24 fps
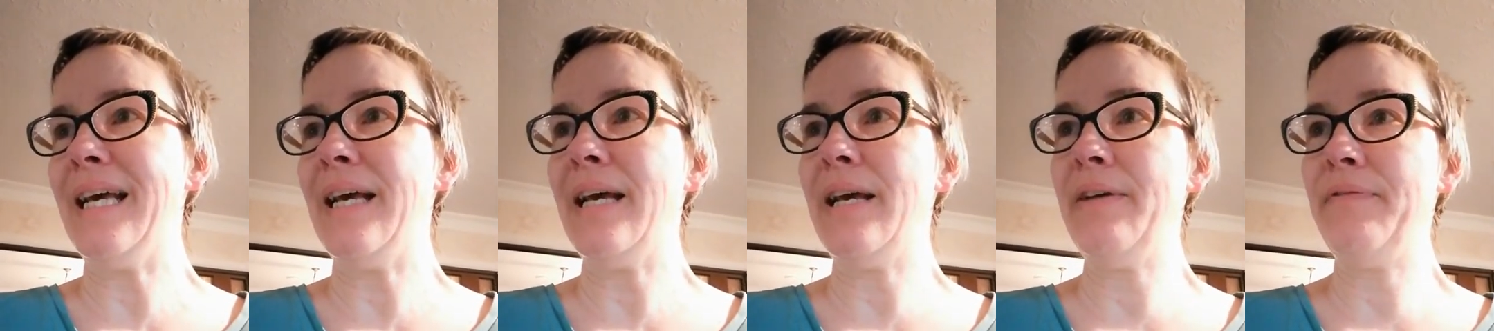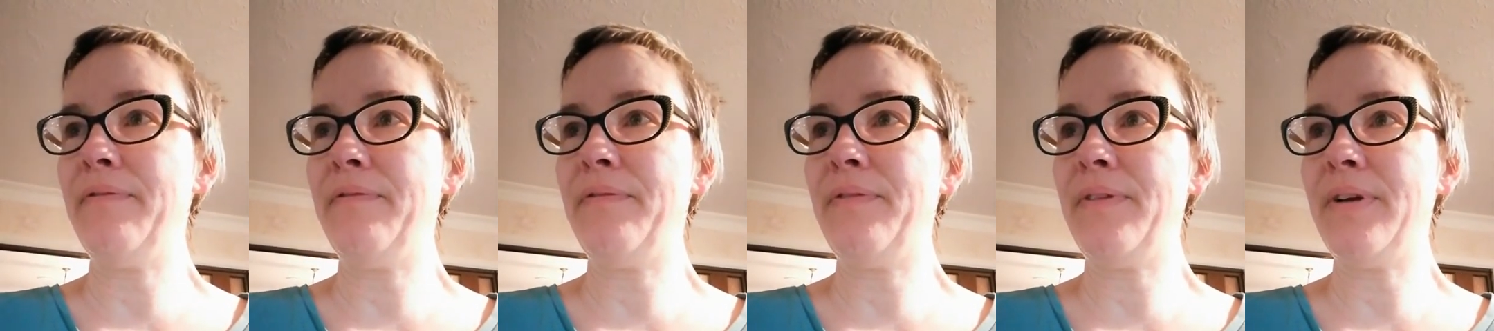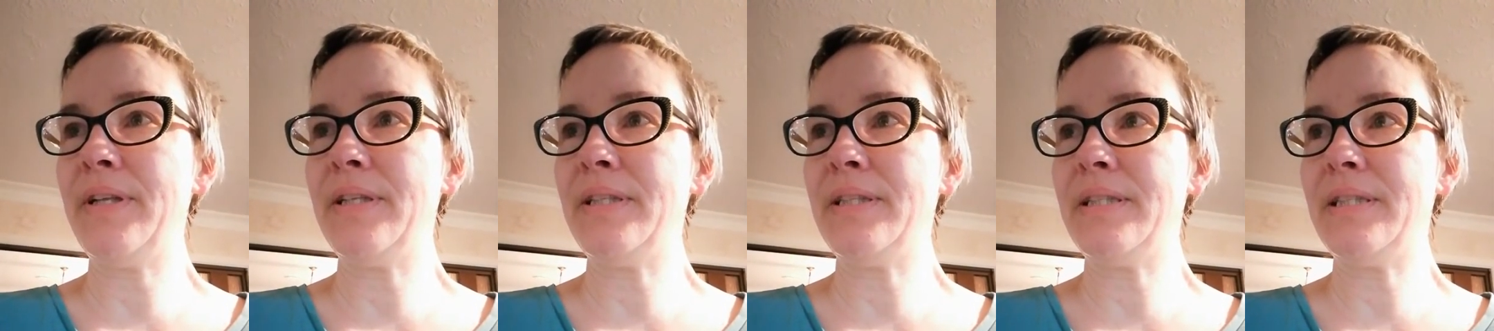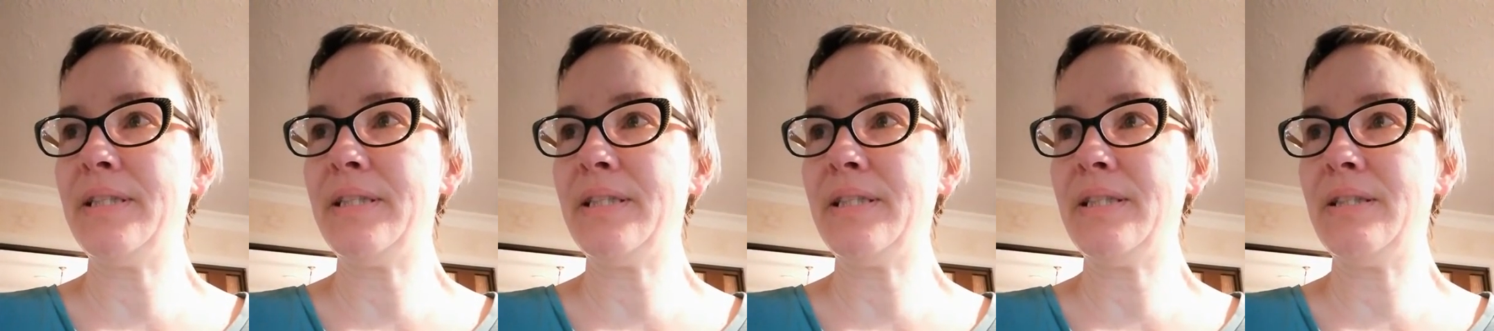if
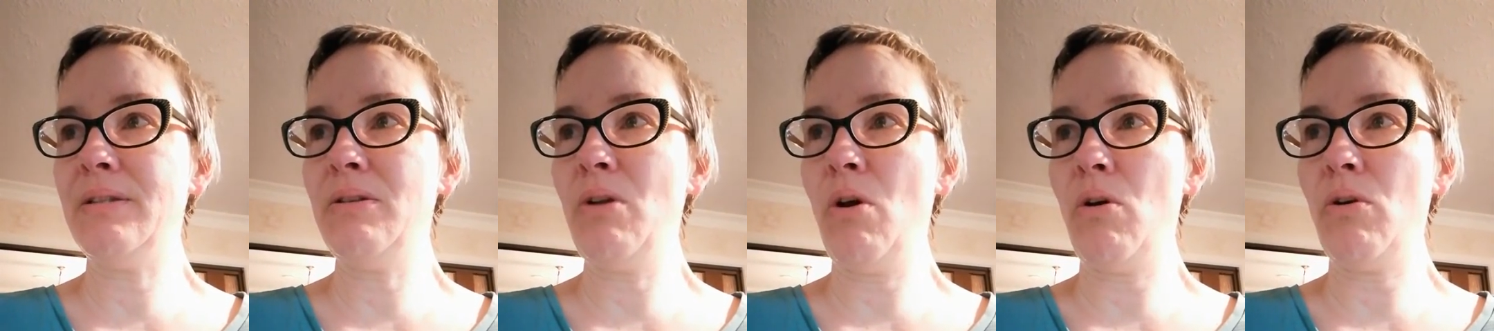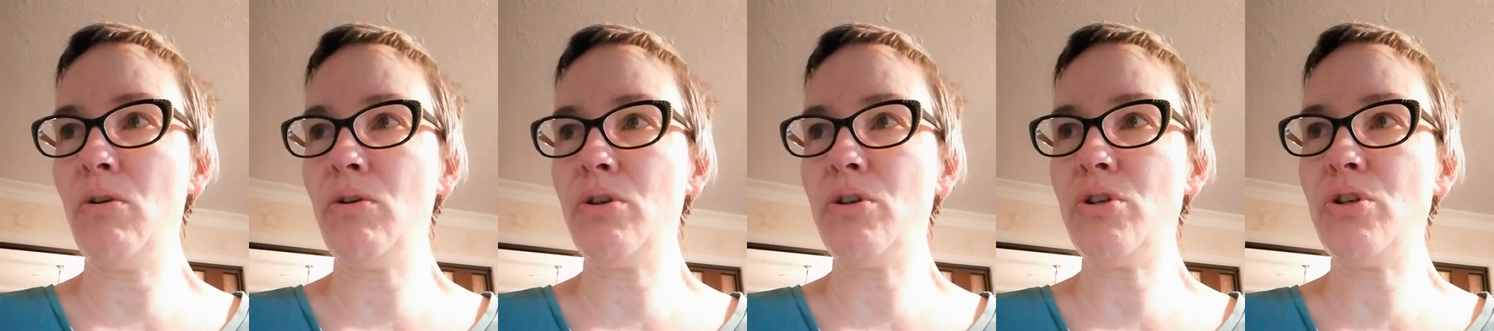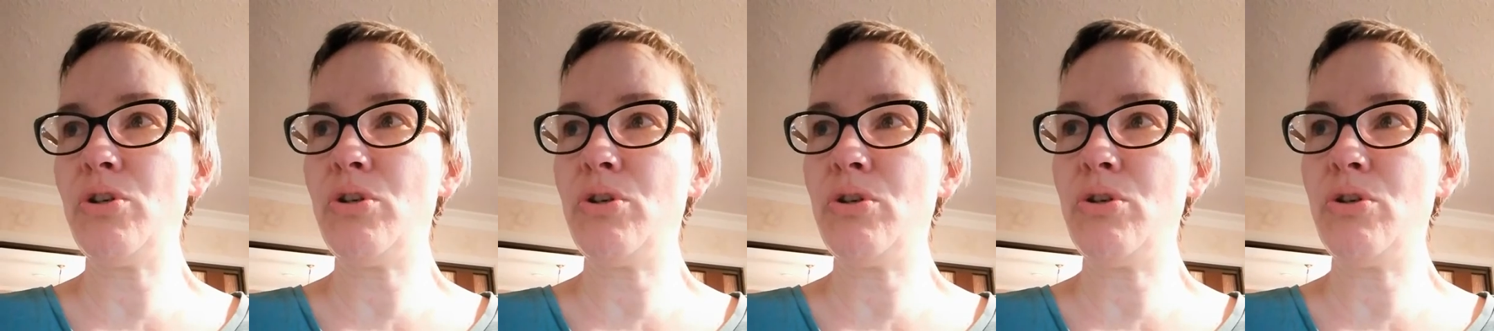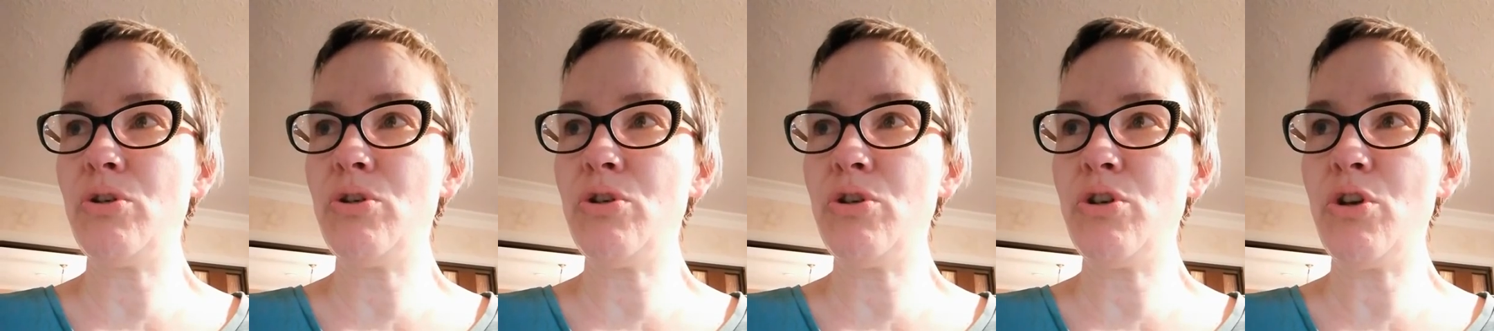it's not
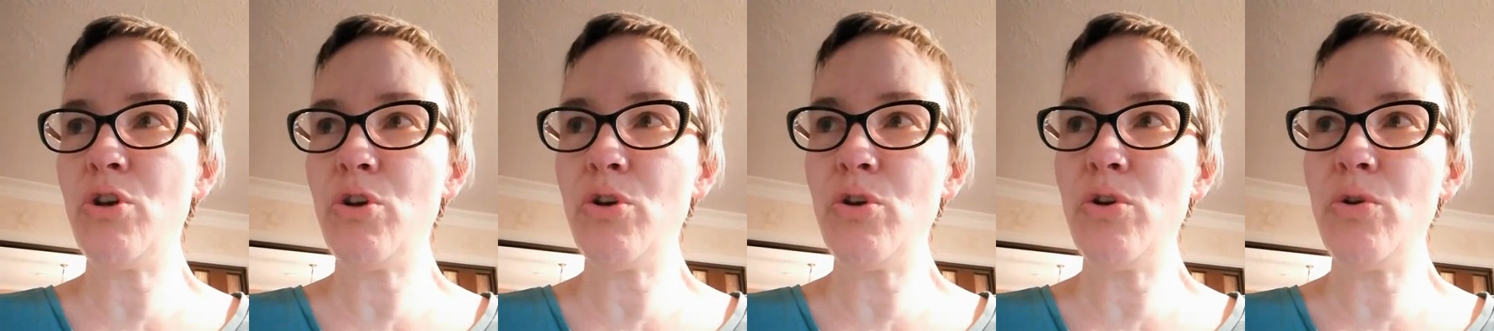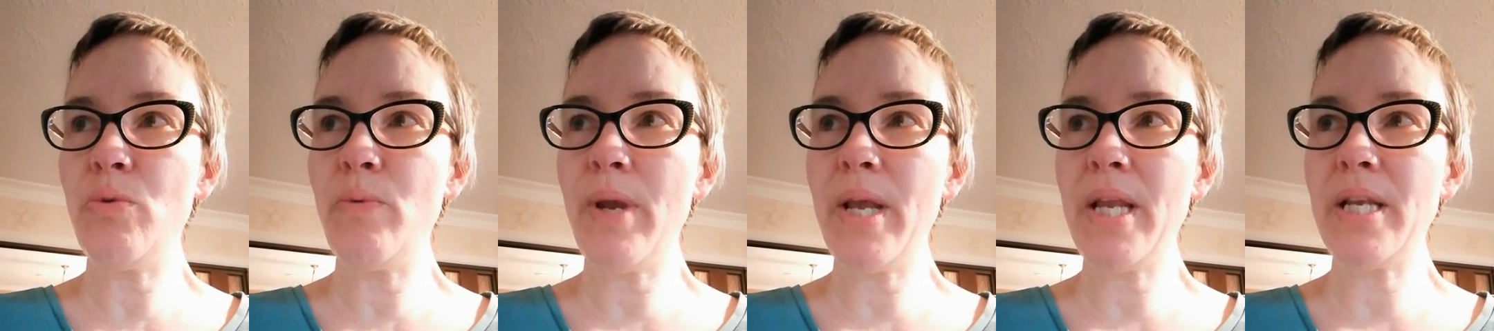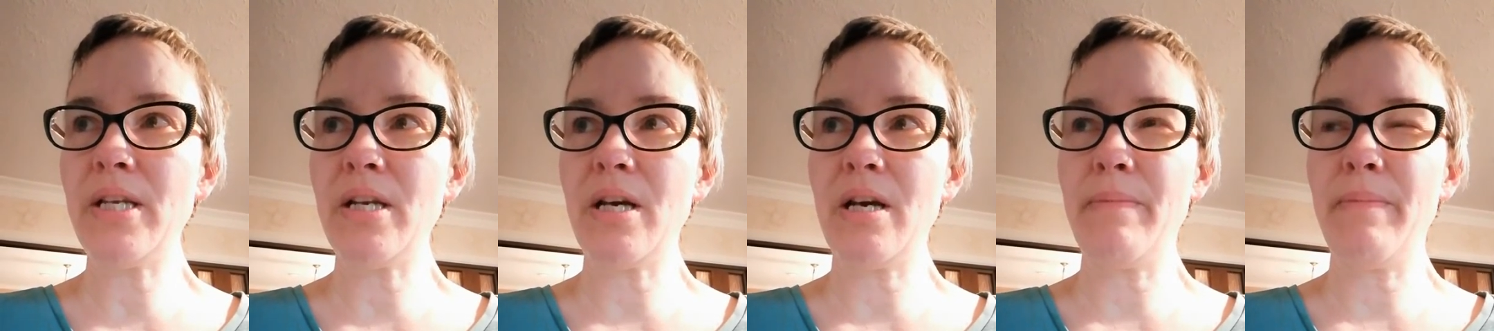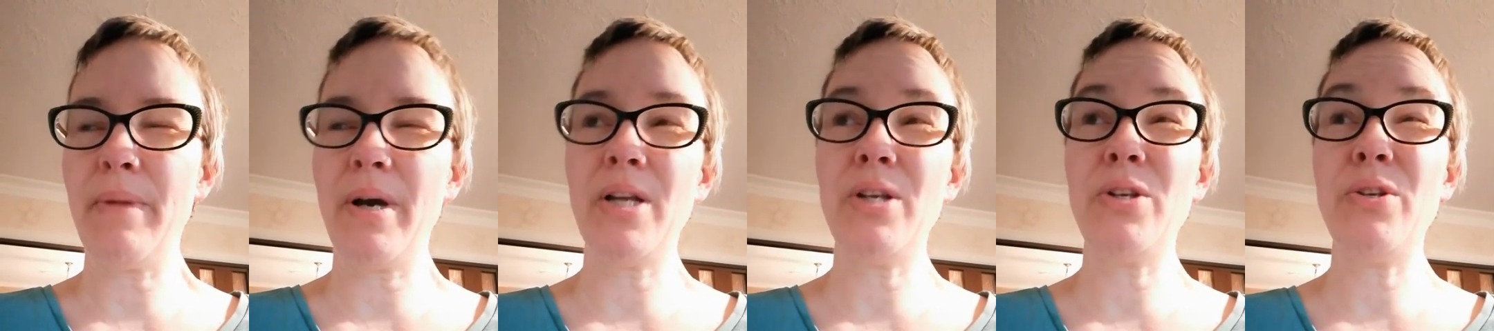too wet,
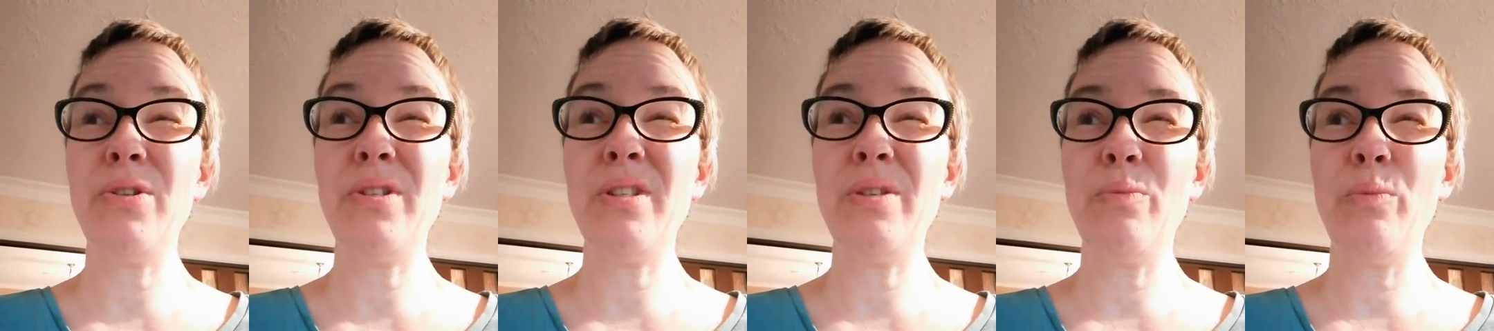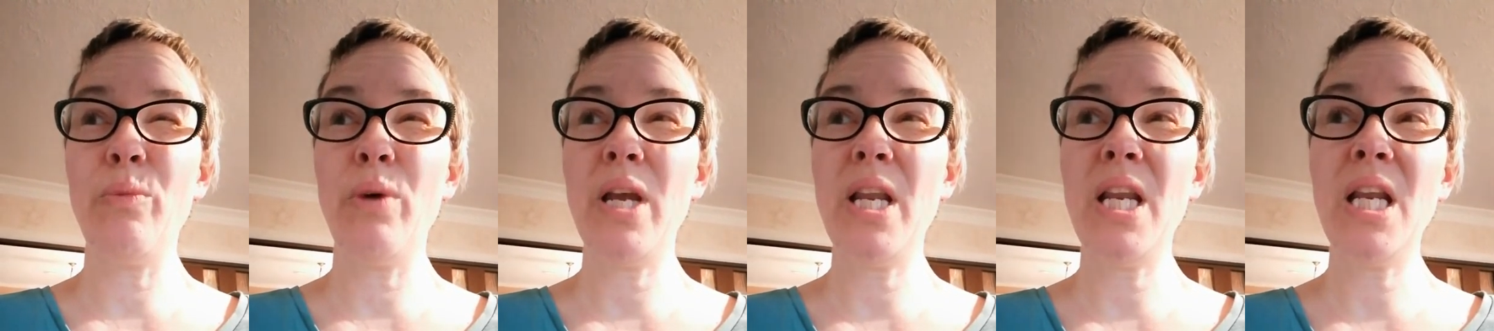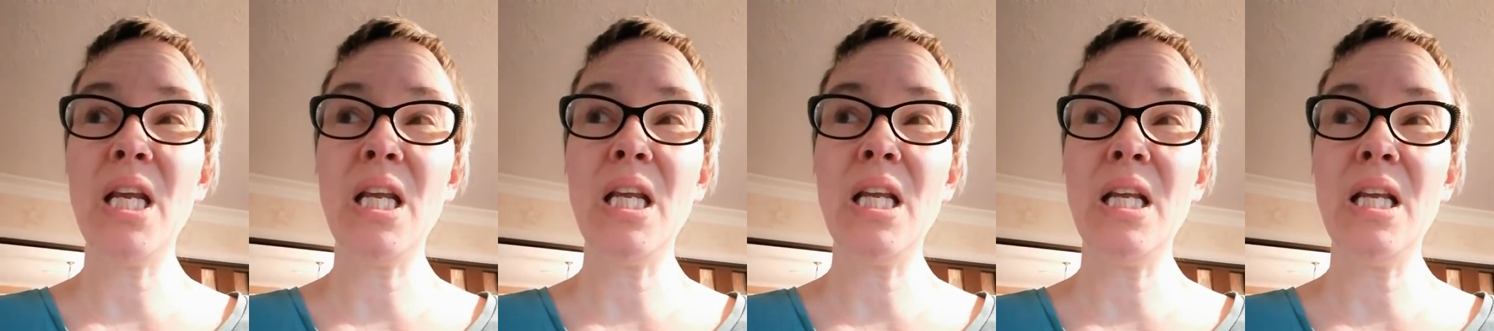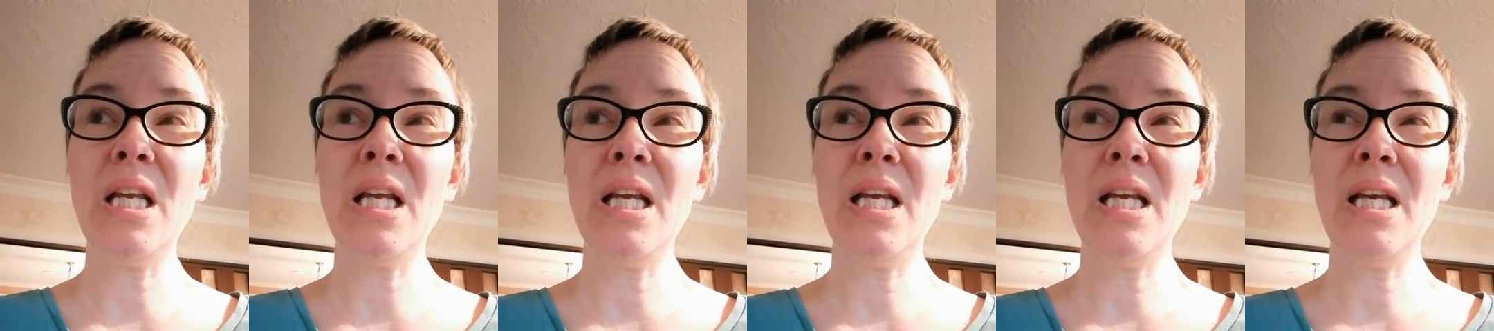I might do some
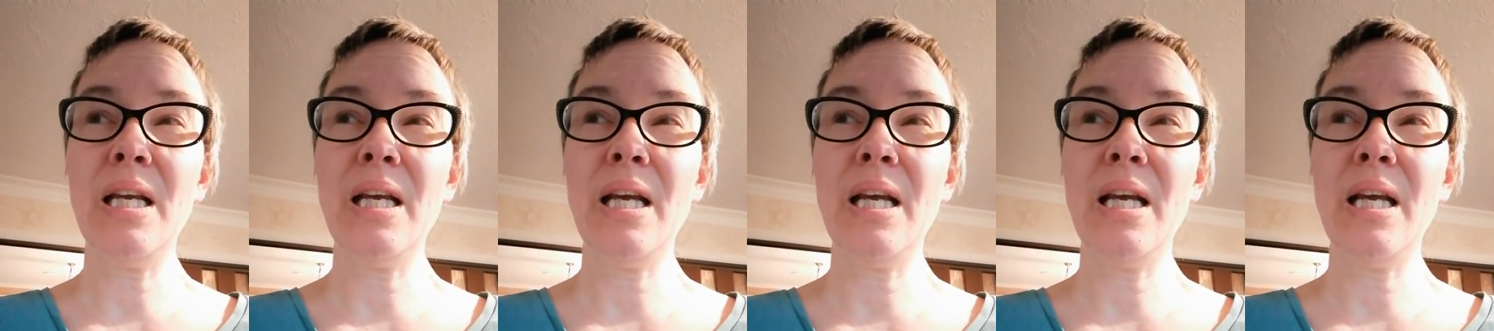weeding,